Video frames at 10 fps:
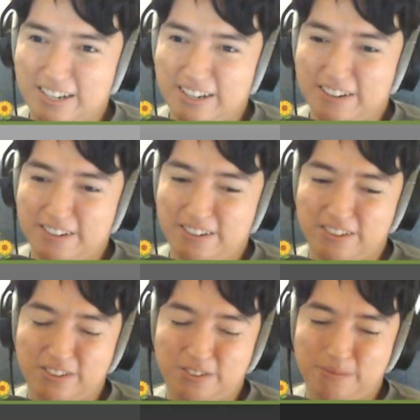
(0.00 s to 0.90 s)
You
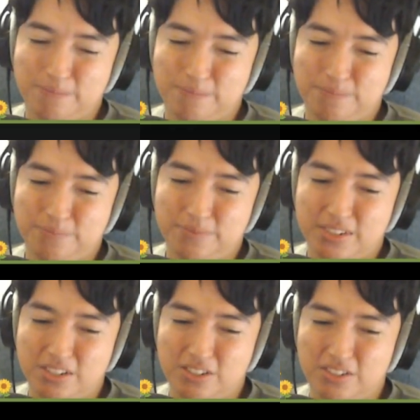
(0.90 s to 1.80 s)
know, he
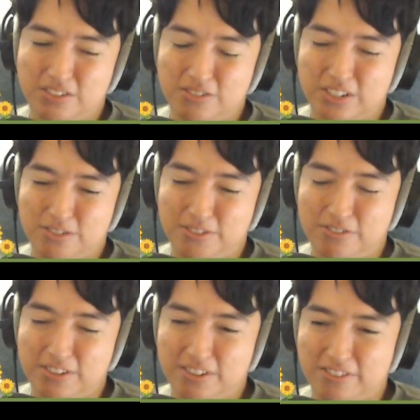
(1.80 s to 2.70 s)
just wants to be
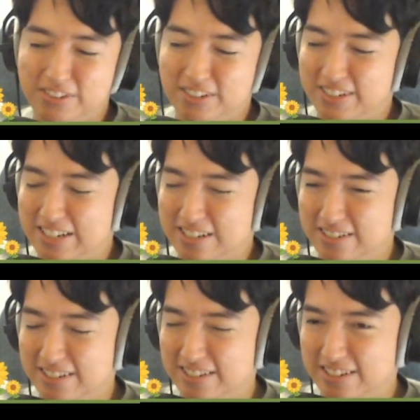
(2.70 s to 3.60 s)
very, very nostalgic
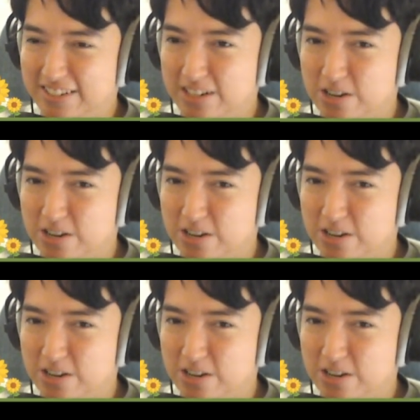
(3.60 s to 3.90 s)
this year.